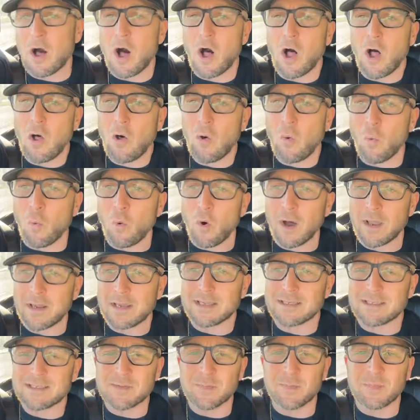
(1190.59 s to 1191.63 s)
all want
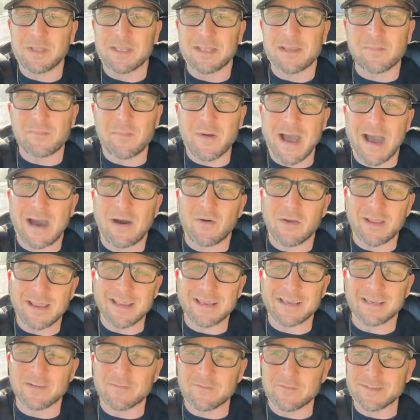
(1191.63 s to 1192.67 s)
it to be about
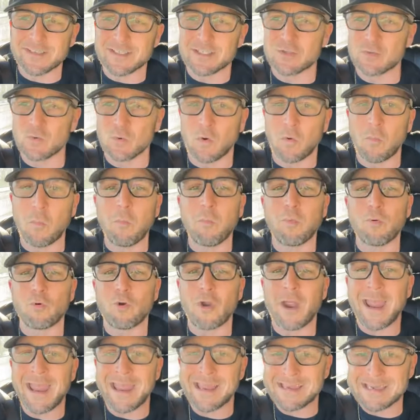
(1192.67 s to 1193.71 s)
individual
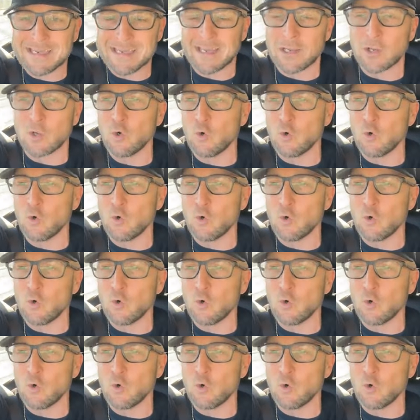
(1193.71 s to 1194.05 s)
branding.